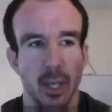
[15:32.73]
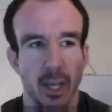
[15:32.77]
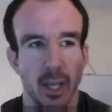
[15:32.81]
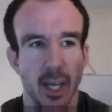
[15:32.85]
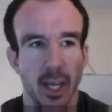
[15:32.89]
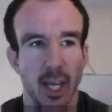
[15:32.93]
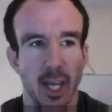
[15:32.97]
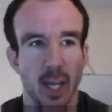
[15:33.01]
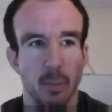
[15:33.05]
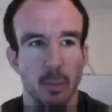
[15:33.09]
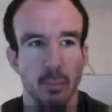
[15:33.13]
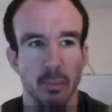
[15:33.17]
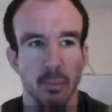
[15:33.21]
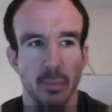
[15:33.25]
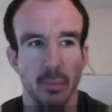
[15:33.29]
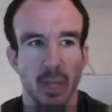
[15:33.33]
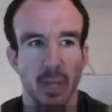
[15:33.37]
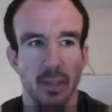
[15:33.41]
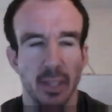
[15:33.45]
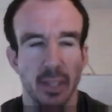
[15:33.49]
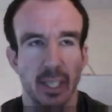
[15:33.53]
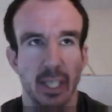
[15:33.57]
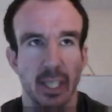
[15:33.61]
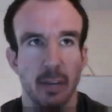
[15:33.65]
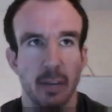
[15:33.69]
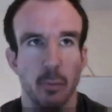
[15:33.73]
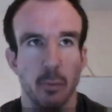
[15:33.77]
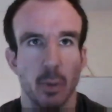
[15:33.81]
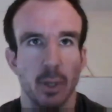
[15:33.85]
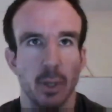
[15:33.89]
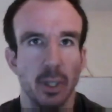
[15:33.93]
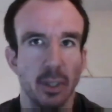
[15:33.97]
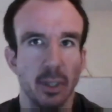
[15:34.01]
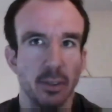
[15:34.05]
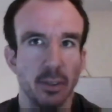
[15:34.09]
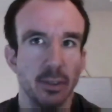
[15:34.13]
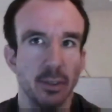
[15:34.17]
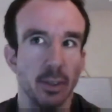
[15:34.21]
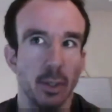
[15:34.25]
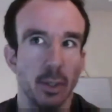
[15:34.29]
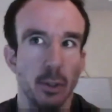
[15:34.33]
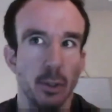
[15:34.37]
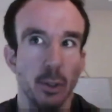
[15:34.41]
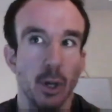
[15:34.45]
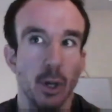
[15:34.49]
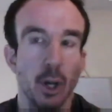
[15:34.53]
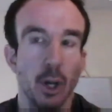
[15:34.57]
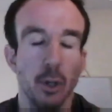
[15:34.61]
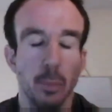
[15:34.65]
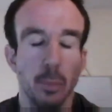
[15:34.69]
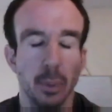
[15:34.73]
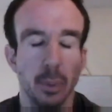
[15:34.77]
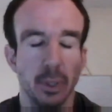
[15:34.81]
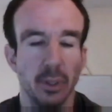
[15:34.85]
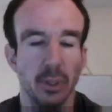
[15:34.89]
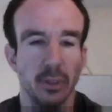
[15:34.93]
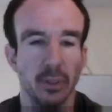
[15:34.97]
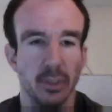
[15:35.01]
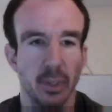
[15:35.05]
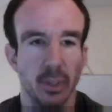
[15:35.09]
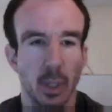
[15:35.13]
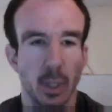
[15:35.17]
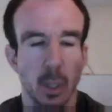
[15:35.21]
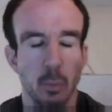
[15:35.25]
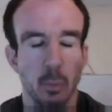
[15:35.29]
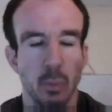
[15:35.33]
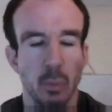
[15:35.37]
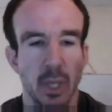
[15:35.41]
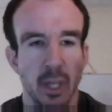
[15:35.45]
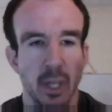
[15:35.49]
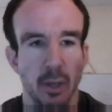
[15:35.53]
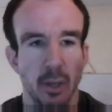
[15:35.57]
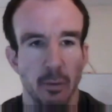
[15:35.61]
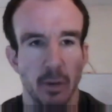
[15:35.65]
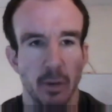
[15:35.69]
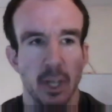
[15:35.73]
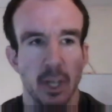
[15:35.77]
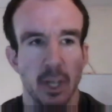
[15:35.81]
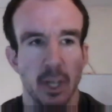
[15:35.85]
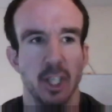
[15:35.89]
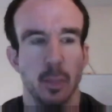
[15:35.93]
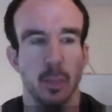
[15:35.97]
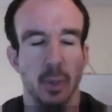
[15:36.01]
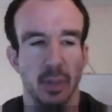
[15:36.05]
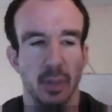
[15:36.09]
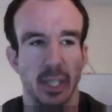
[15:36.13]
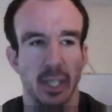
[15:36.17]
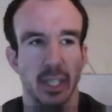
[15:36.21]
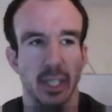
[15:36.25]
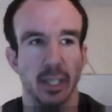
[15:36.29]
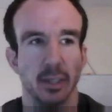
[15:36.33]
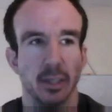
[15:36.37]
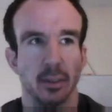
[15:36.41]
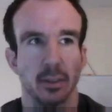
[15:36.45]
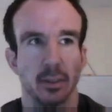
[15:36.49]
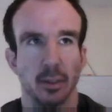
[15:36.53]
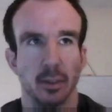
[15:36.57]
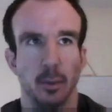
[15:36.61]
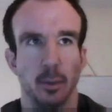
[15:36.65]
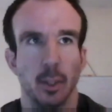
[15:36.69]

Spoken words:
I think everyone is so open to friendship. I think it's,